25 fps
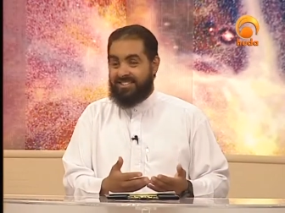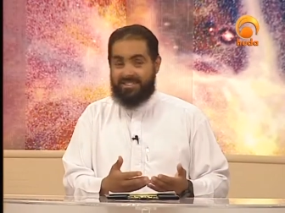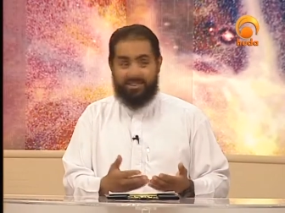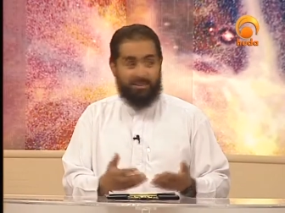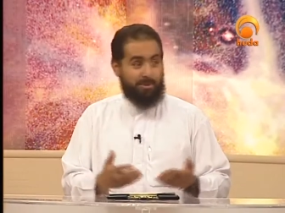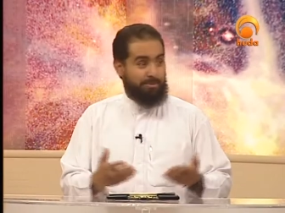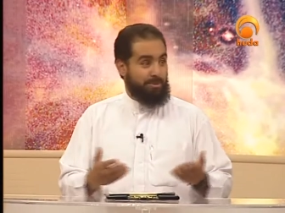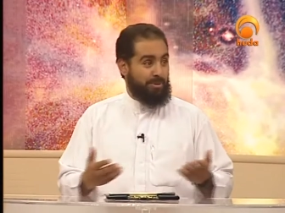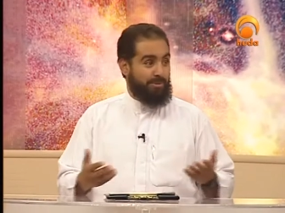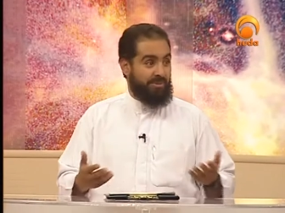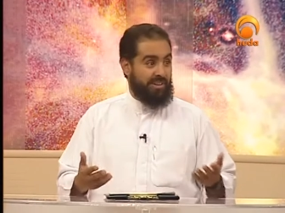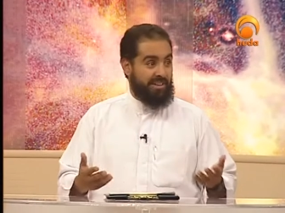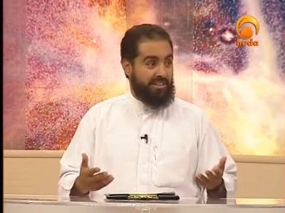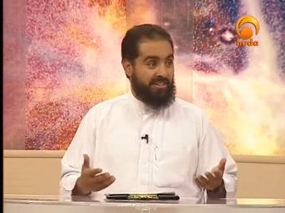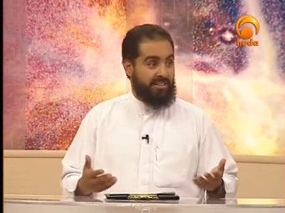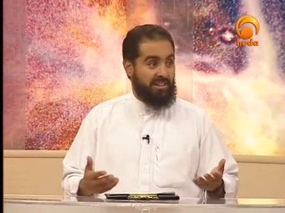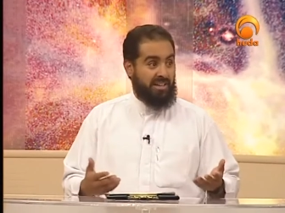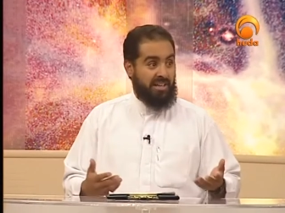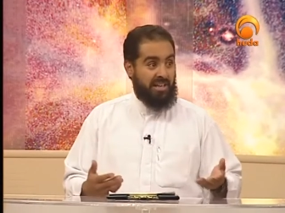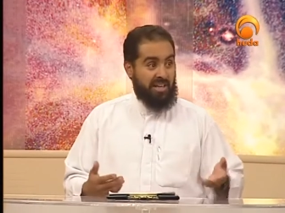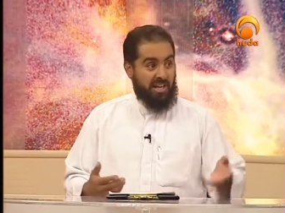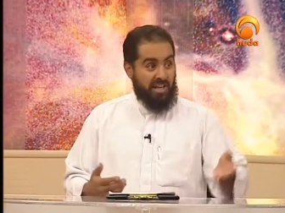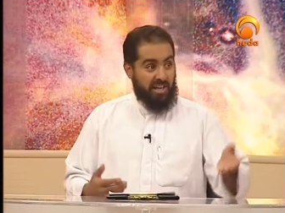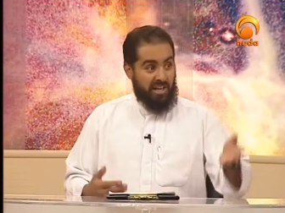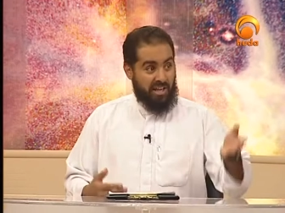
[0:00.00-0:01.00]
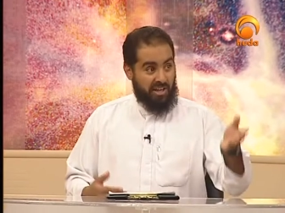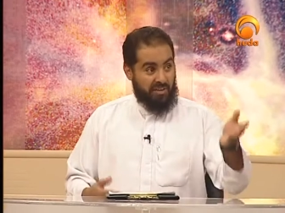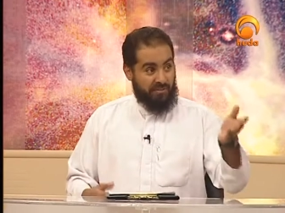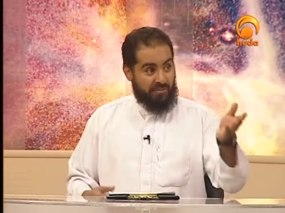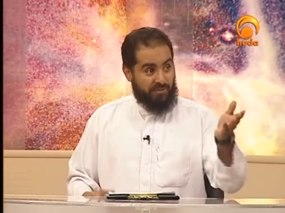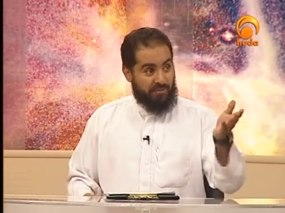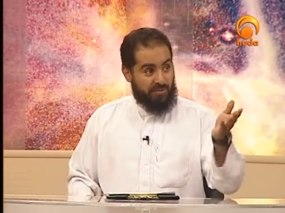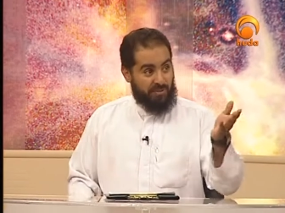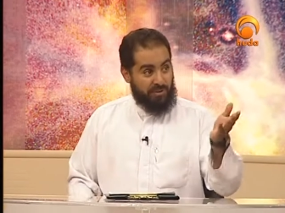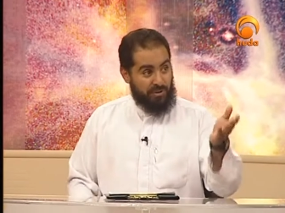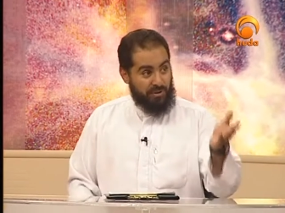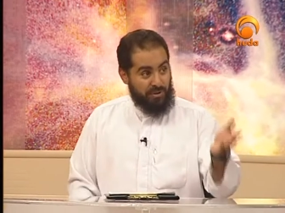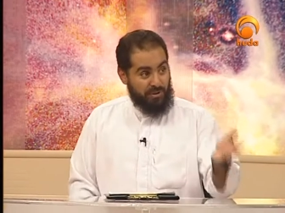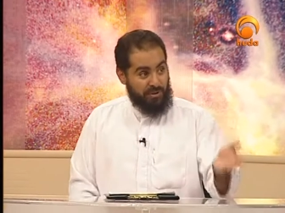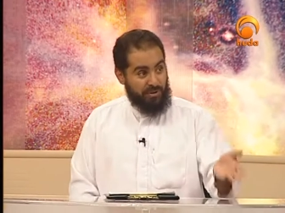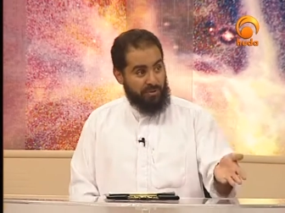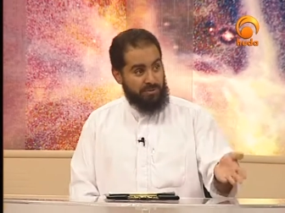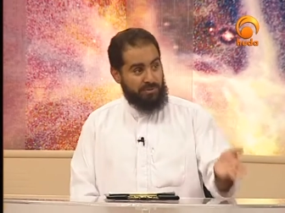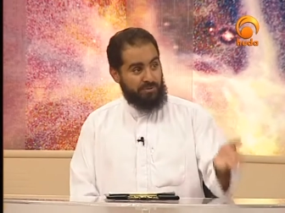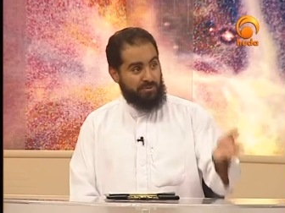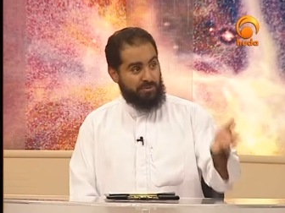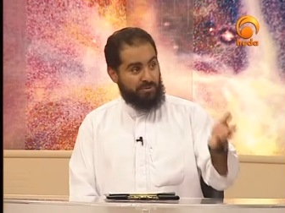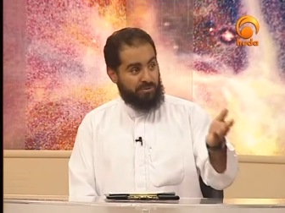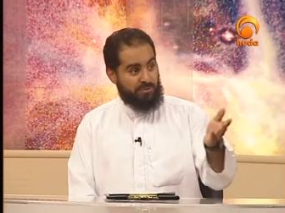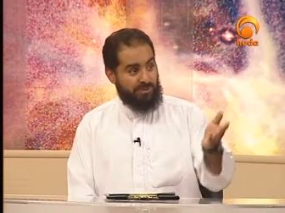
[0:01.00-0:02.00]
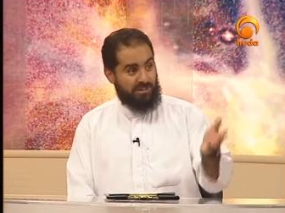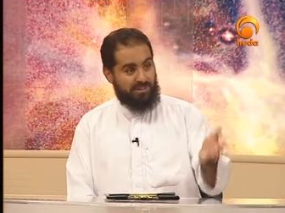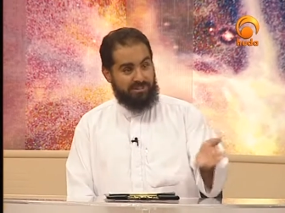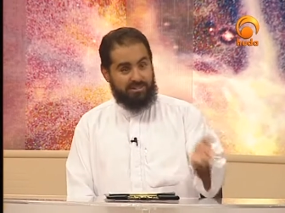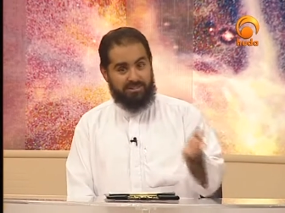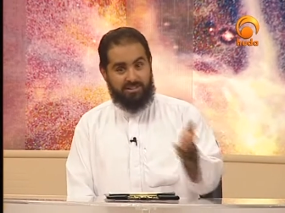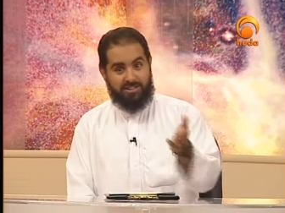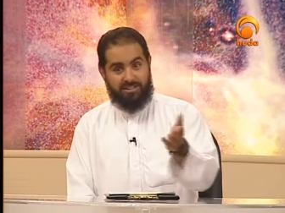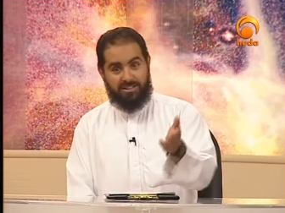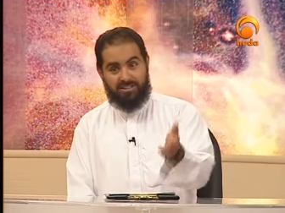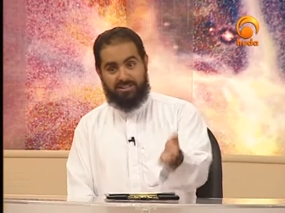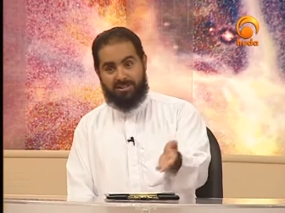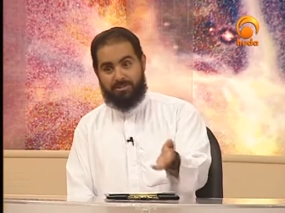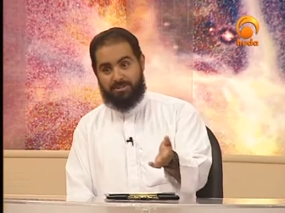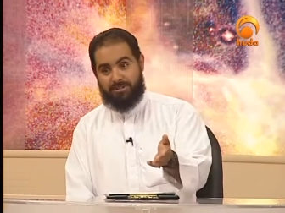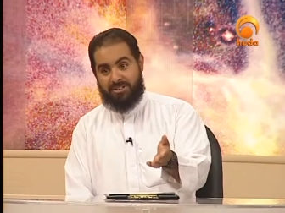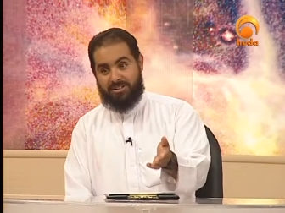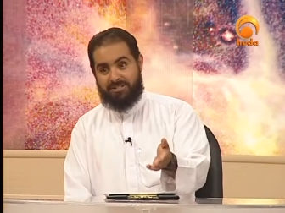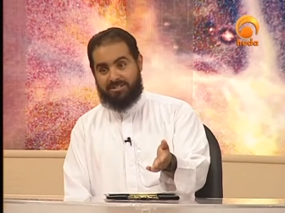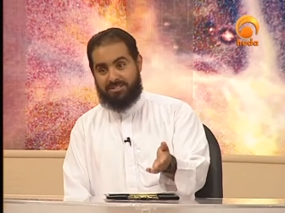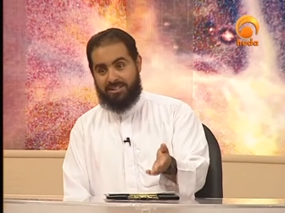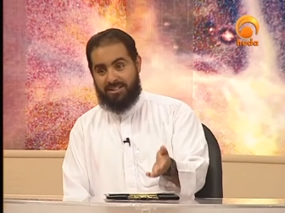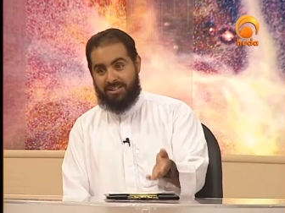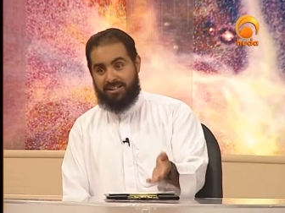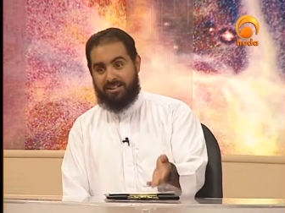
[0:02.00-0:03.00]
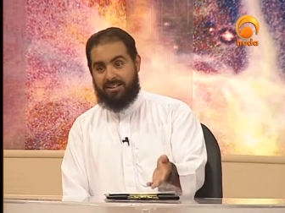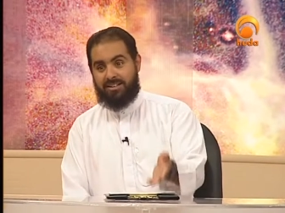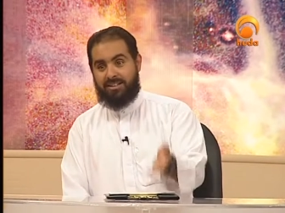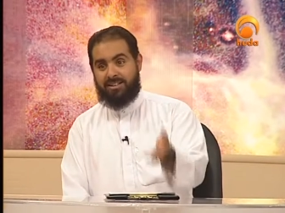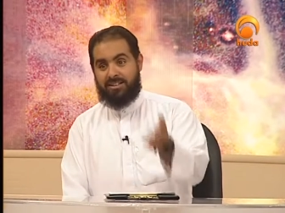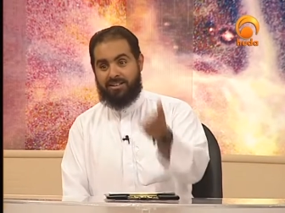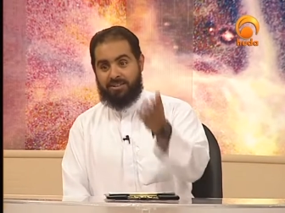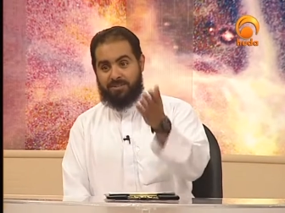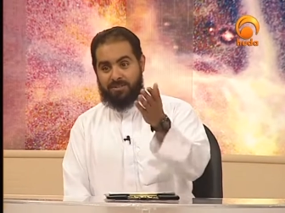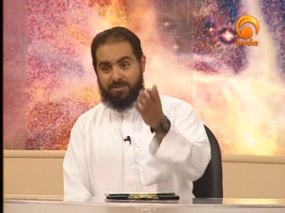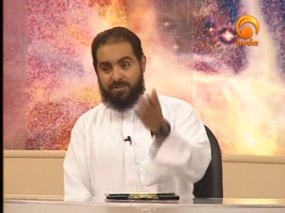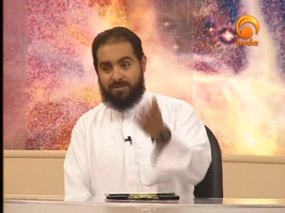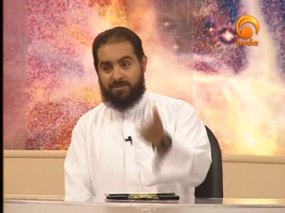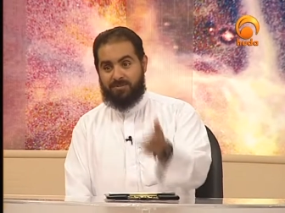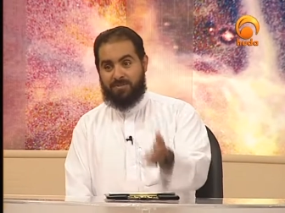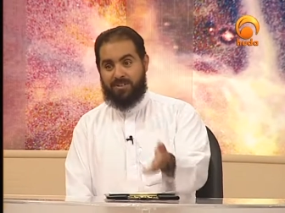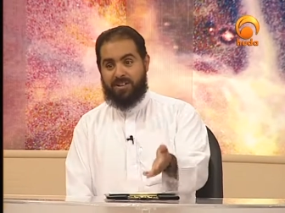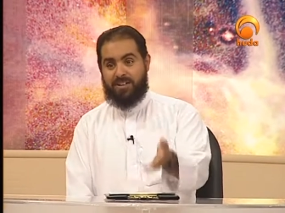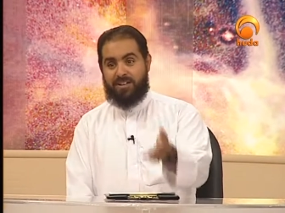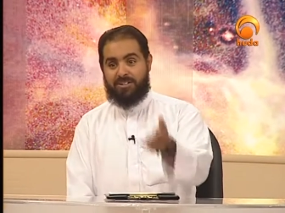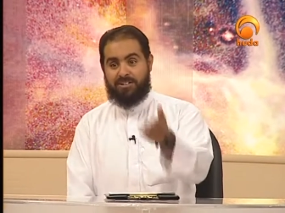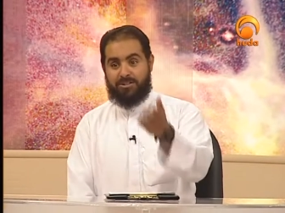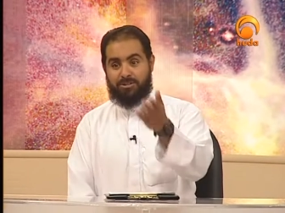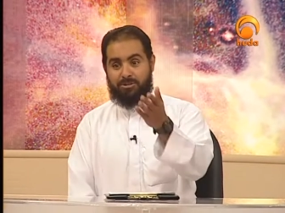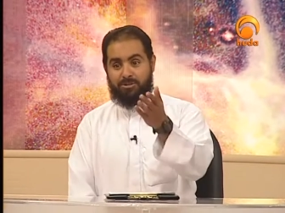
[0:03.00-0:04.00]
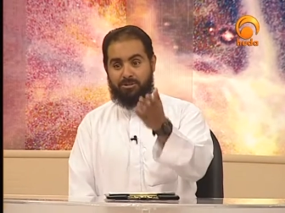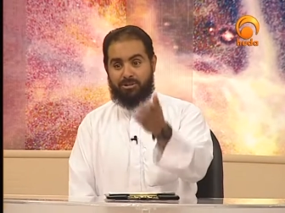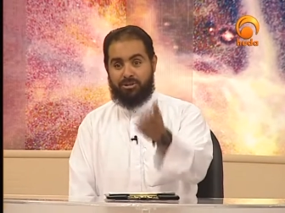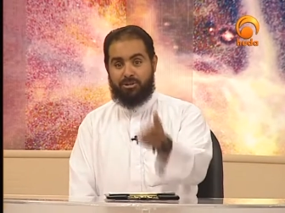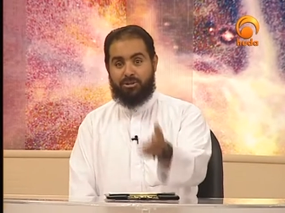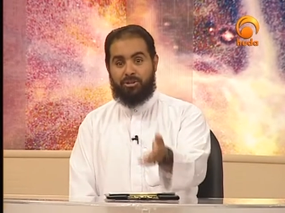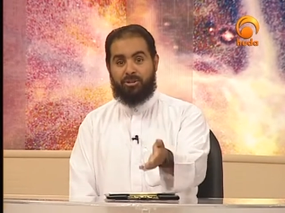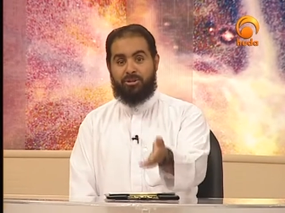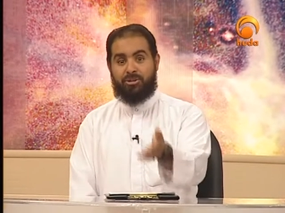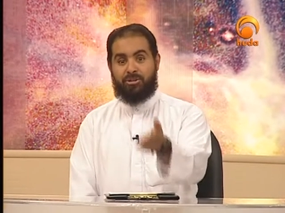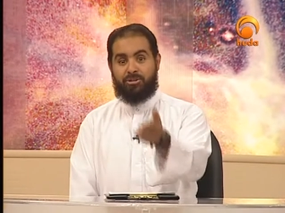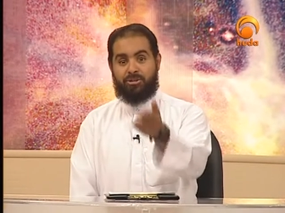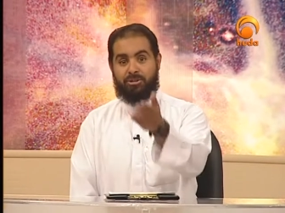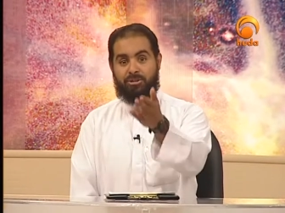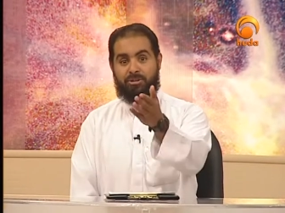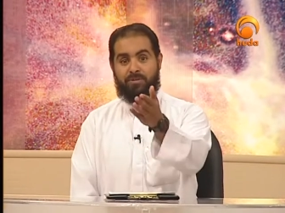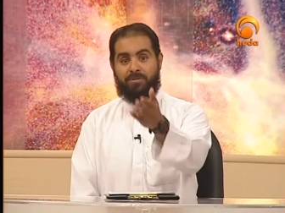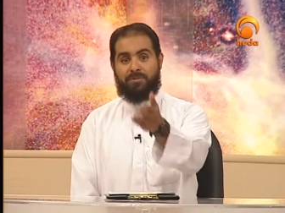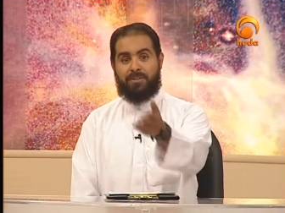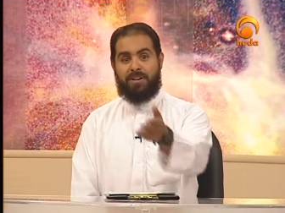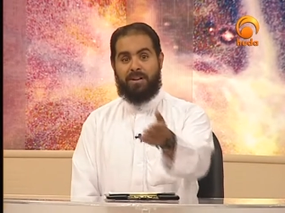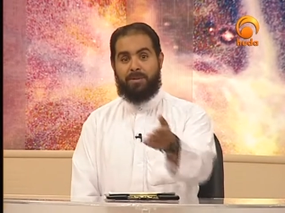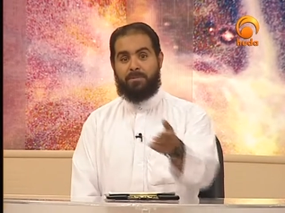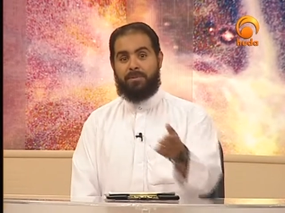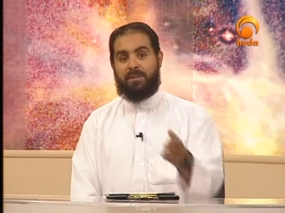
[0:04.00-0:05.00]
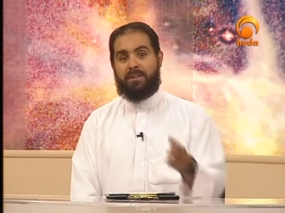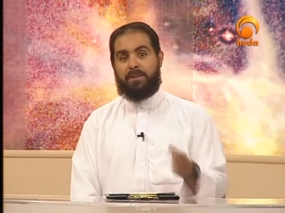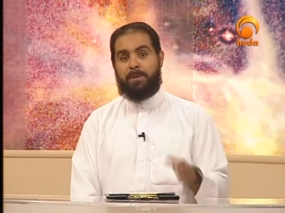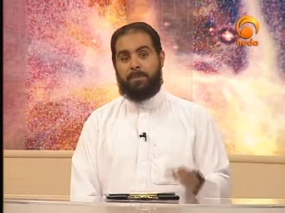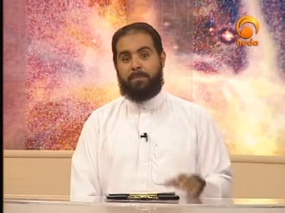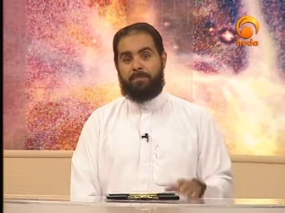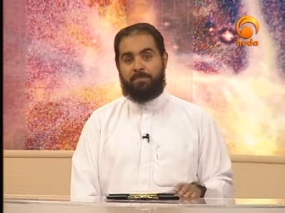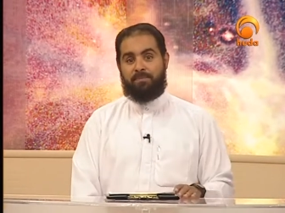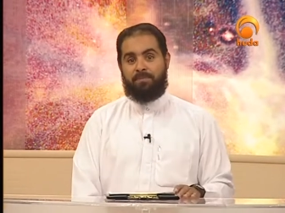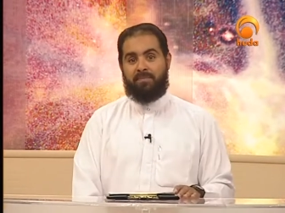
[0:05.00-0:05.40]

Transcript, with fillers: It provides. If you trust in Allah subhanahu wa ta'ala, you'll find you'll return to your family